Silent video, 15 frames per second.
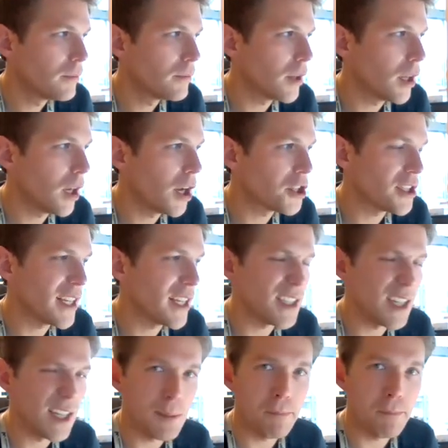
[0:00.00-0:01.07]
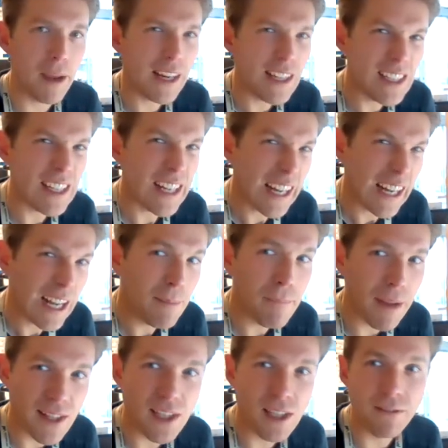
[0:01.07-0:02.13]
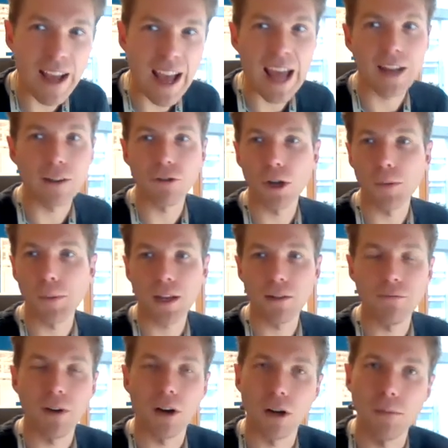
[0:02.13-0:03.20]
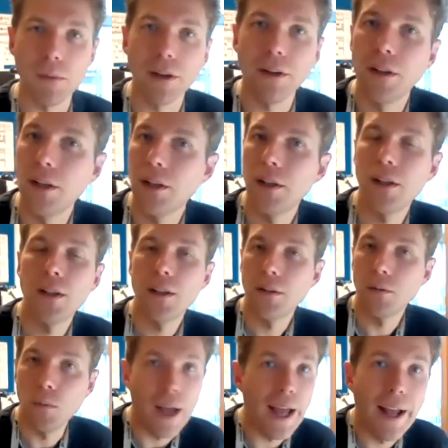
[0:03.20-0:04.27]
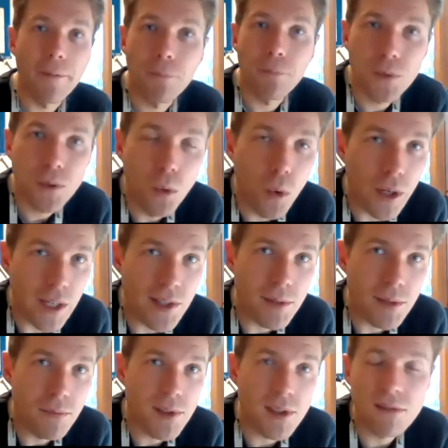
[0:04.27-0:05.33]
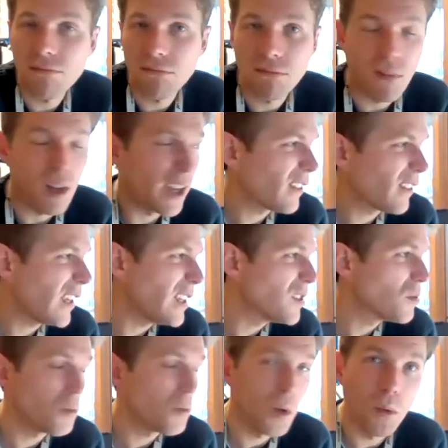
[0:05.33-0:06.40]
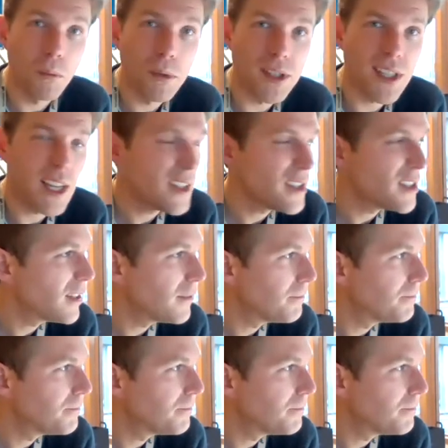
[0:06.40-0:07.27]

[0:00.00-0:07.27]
The large intestine is basically a massive anaerobic environment where organisms like these will persist.